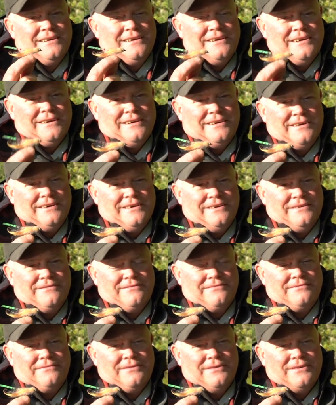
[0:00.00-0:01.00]
Uh,
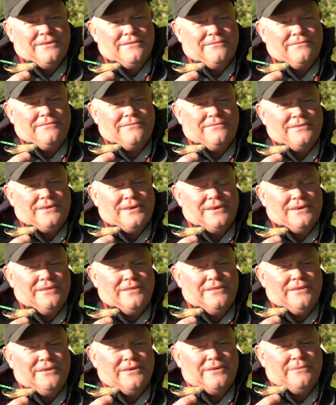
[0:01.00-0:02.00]
of, of uh,
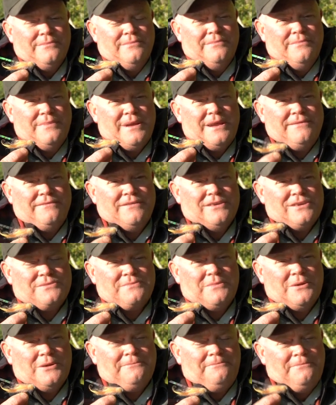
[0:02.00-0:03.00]
their bait
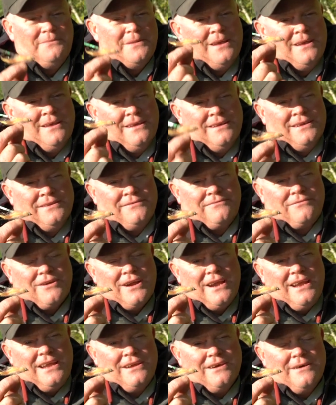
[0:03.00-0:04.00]
fish. But
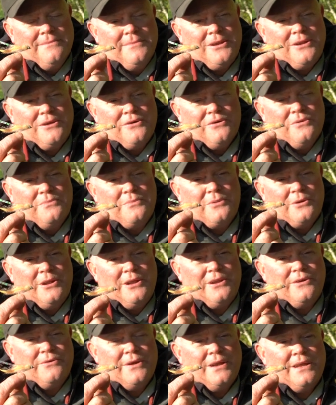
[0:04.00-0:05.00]
fry come and go
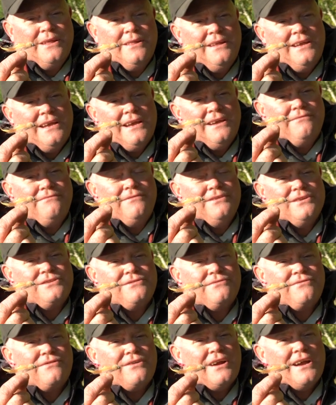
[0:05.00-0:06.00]
pretty quickly. I
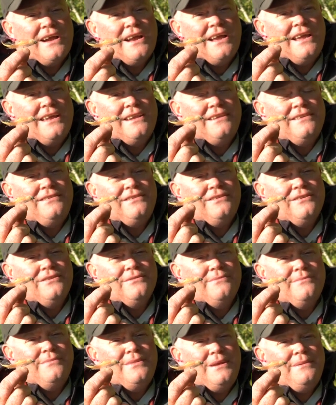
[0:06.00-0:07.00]
fish fry
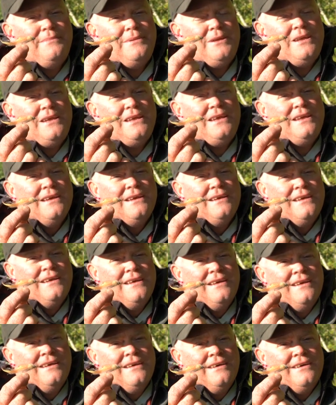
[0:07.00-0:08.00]
until maybe
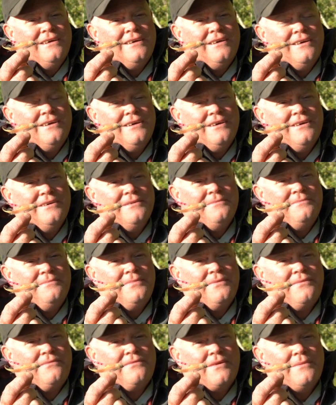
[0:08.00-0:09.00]
um,
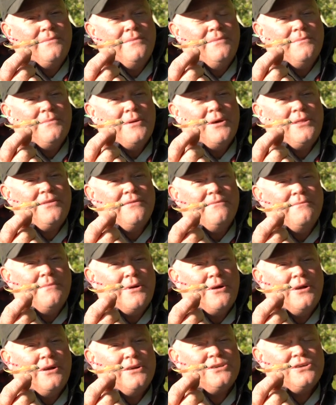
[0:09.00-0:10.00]
from the month of
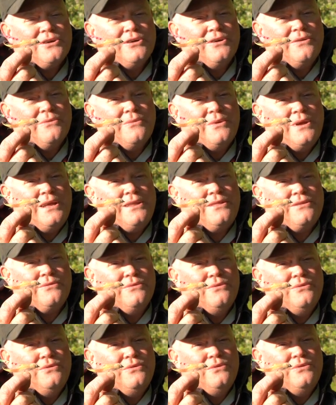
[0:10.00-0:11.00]
March all the way
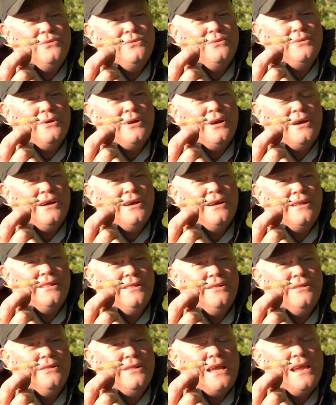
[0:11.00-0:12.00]
through uh,
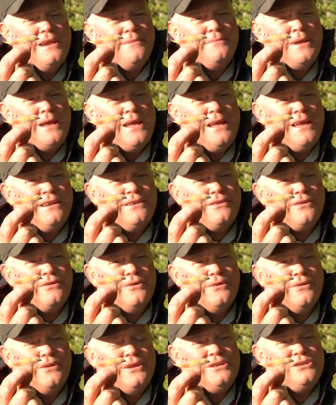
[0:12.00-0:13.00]
late May into
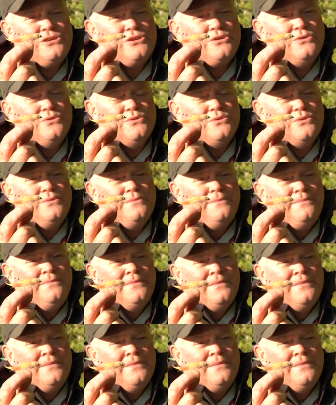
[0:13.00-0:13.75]
early June.